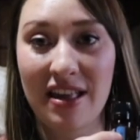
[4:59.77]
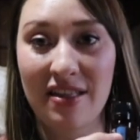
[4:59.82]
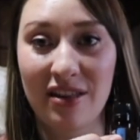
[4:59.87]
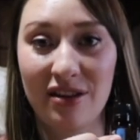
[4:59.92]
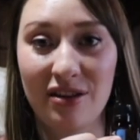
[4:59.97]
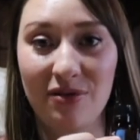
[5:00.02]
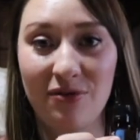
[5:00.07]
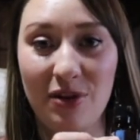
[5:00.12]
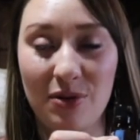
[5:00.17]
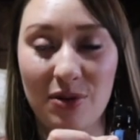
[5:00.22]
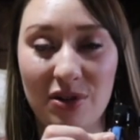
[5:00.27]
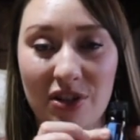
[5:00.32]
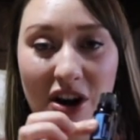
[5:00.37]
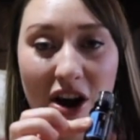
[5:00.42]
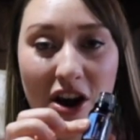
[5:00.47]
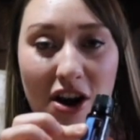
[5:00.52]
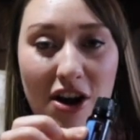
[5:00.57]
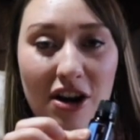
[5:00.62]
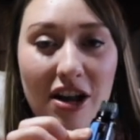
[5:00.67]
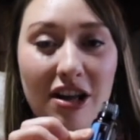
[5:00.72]
and the diffuser
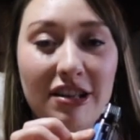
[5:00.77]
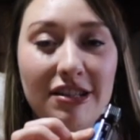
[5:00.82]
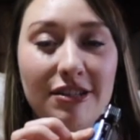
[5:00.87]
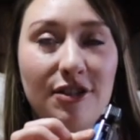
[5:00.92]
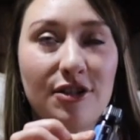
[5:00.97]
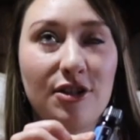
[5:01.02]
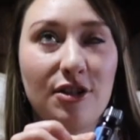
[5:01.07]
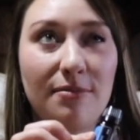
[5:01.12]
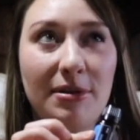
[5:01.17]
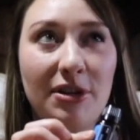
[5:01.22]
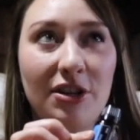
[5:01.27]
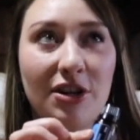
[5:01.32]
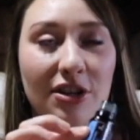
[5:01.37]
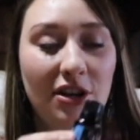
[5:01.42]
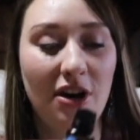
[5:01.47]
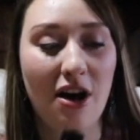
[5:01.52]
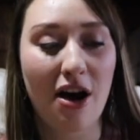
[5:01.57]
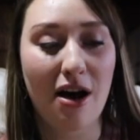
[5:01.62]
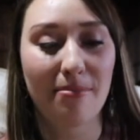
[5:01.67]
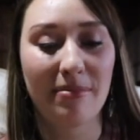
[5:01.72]
are super good
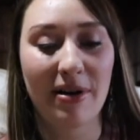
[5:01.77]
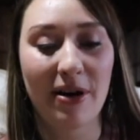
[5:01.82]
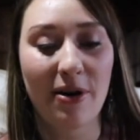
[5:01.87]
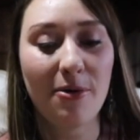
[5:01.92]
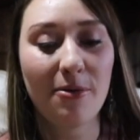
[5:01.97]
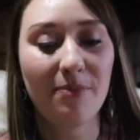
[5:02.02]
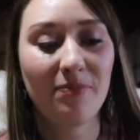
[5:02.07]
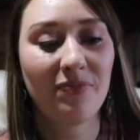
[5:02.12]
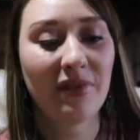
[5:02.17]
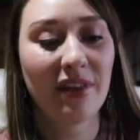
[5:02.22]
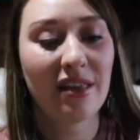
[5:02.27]
combo.